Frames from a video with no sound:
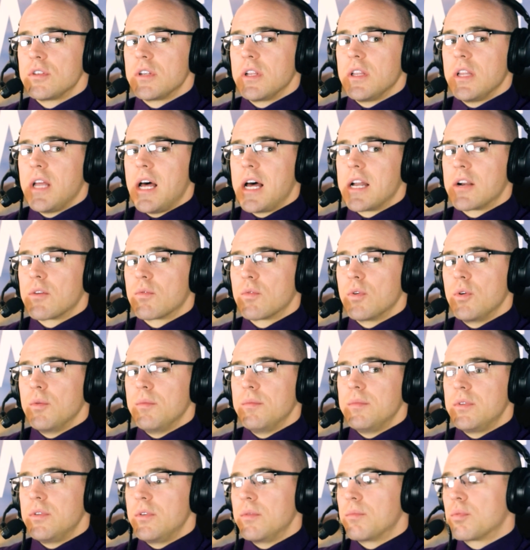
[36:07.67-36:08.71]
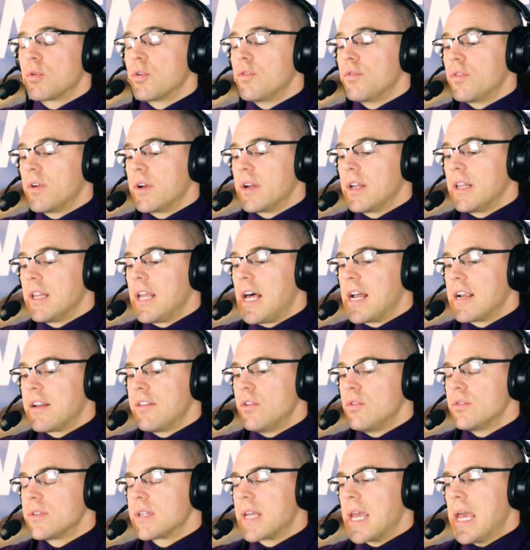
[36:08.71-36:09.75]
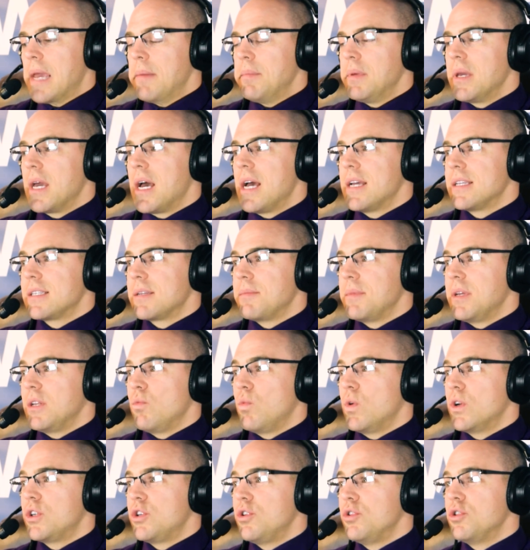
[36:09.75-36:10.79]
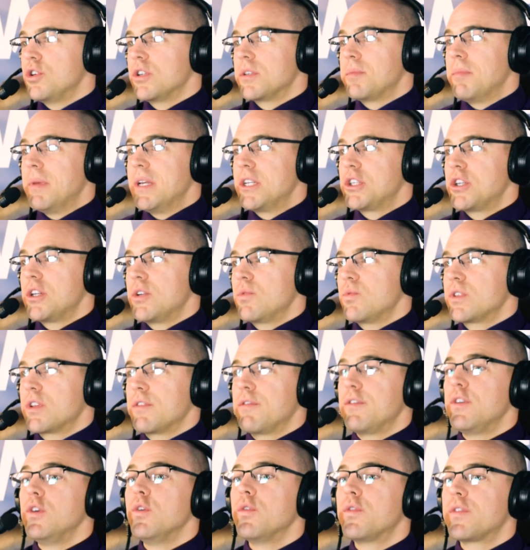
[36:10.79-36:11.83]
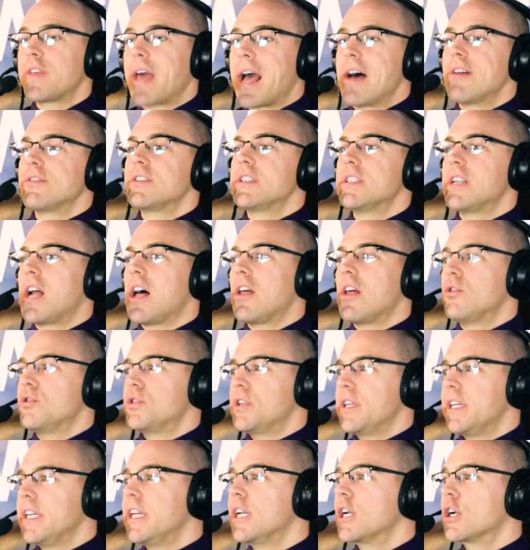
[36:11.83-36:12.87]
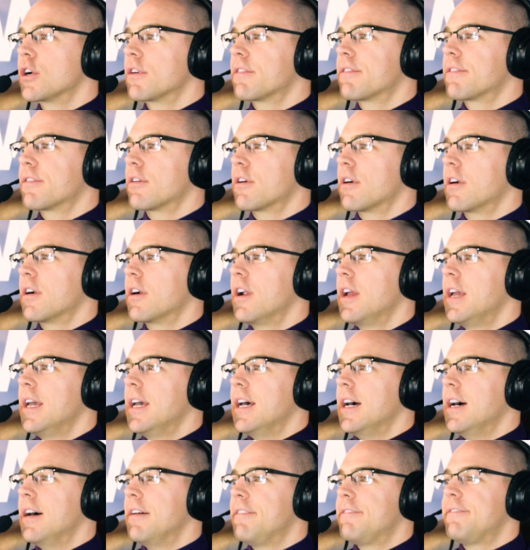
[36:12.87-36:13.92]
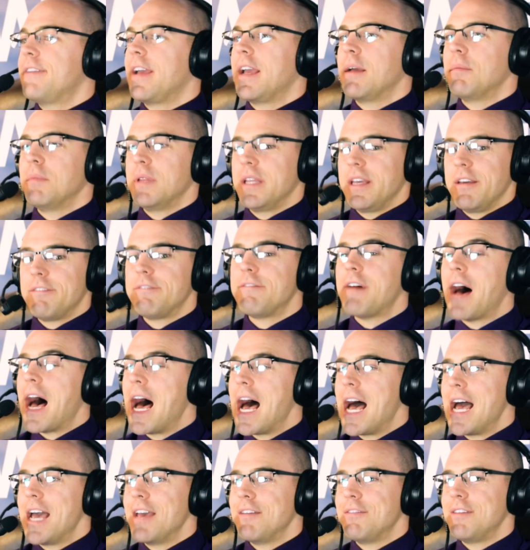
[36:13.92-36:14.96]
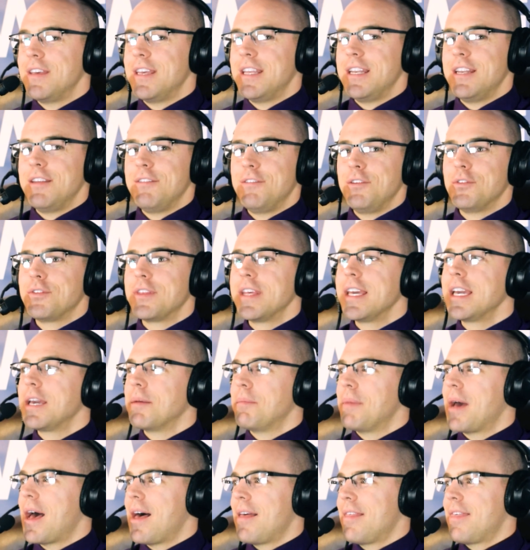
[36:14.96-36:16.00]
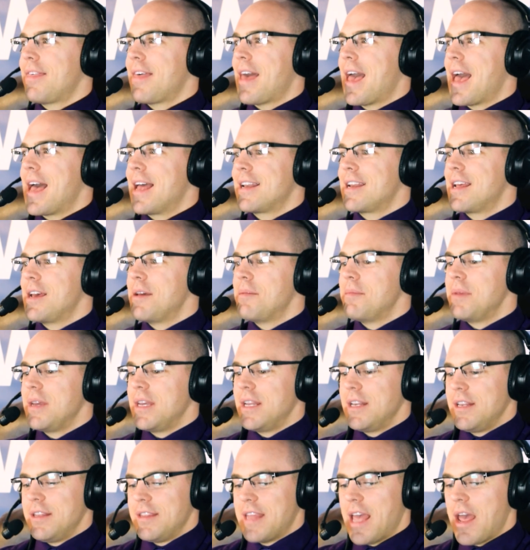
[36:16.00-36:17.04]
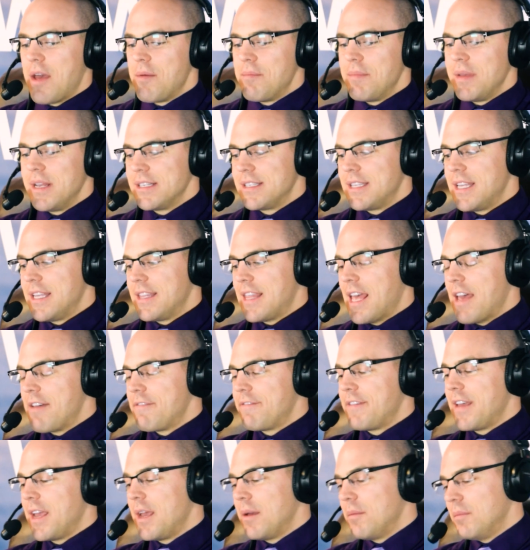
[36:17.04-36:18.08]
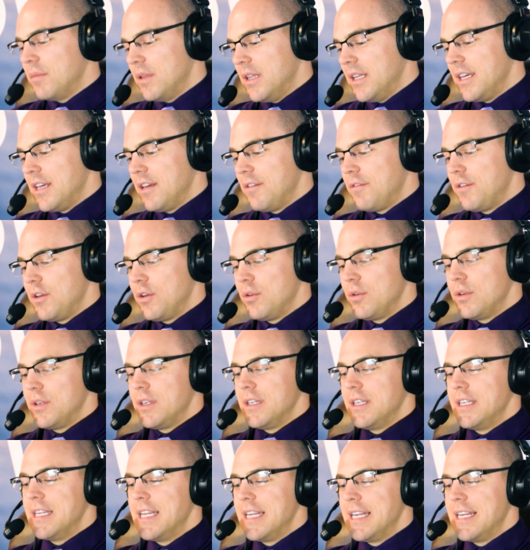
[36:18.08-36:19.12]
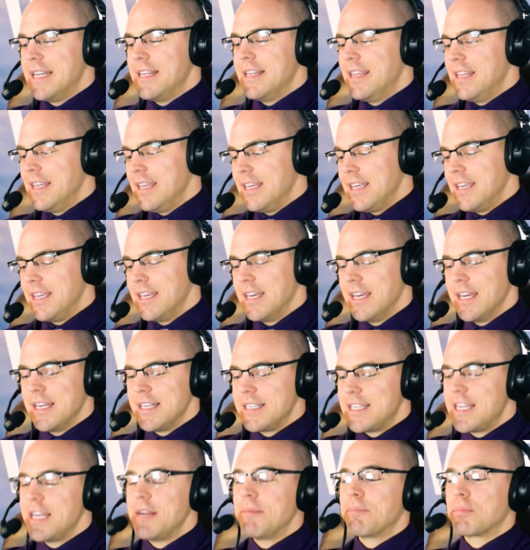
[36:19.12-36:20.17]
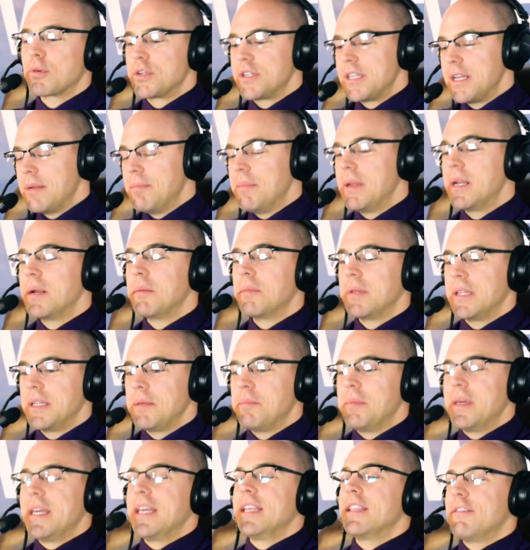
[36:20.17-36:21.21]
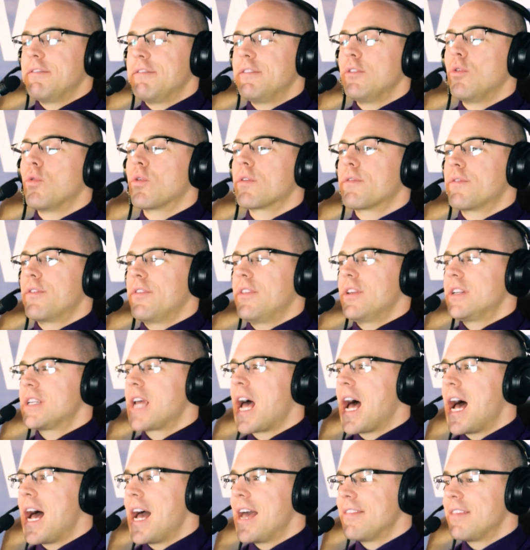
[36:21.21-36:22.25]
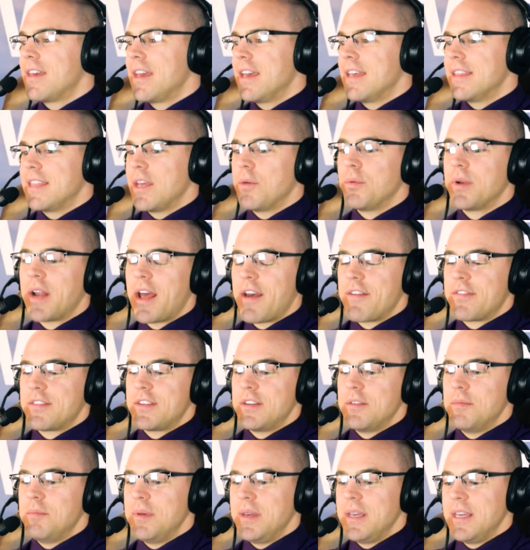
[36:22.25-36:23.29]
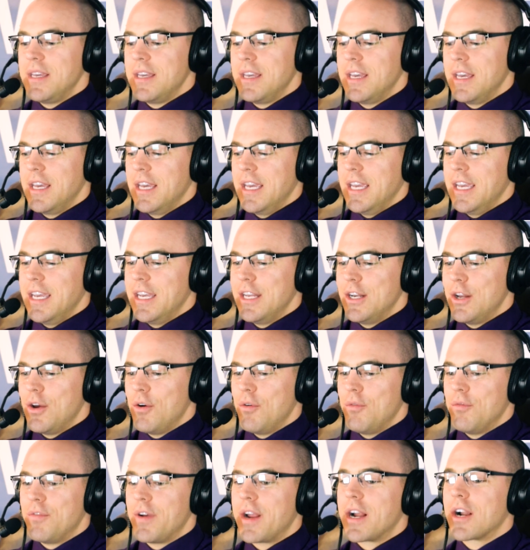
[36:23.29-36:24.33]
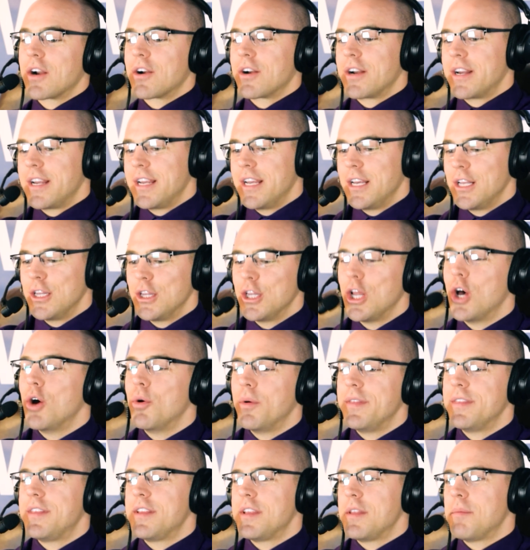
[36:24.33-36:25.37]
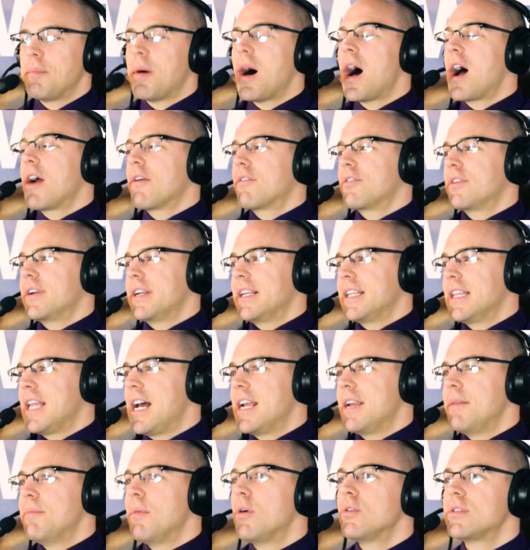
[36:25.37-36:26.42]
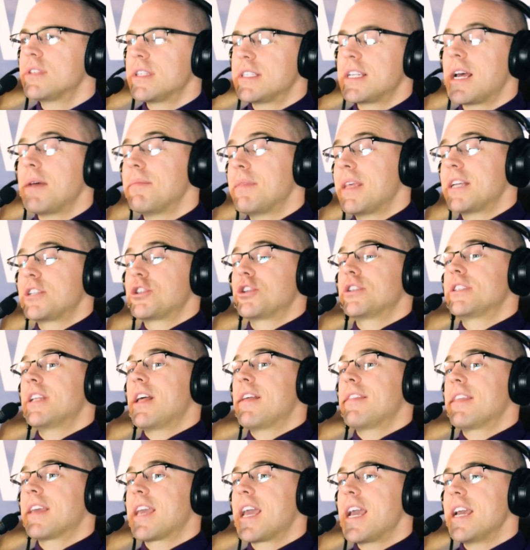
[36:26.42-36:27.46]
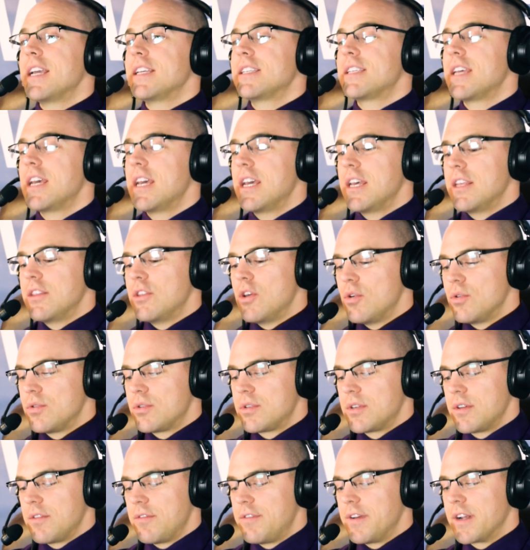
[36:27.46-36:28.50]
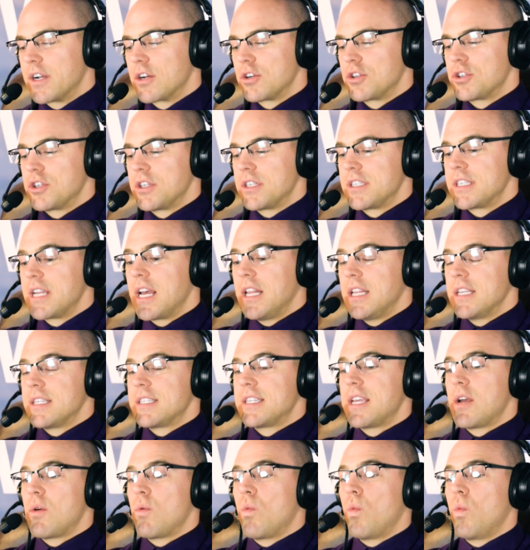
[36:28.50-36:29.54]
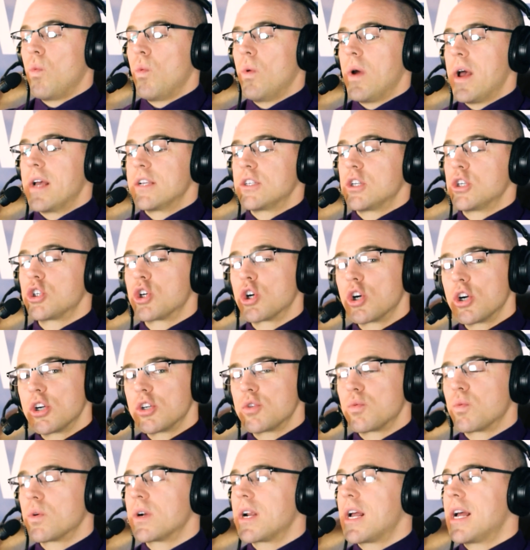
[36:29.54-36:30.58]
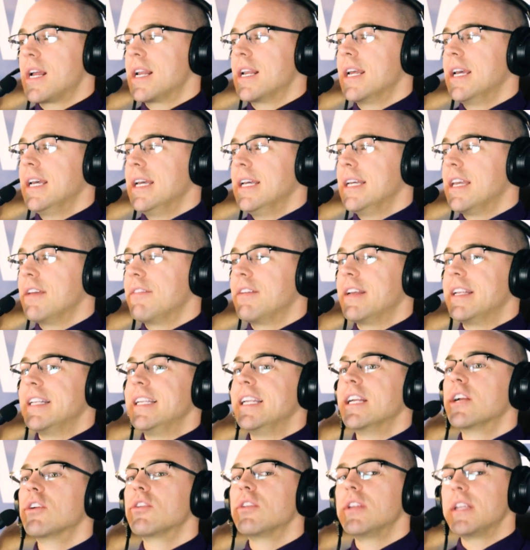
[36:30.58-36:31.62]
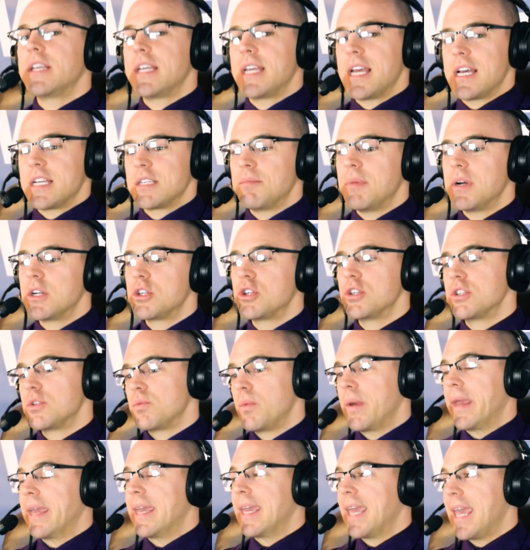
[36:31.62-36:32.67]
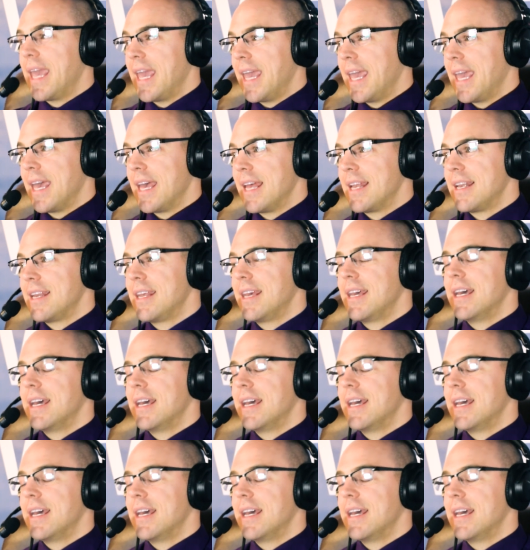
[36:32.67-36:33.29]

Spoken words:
a lot of room to improve on a lot of those KPIs. I mean, what you just mentioned was a few $1,000s a year for a family of 5. And if you think about that, I mean, that means that family, if you did the 10% minimally being the floor for the tithe, they would have to be, very low into the poverty line. And most of the time, that's just not the case. Those figures just tell us that as a church, we're not giving nearly as much as we can.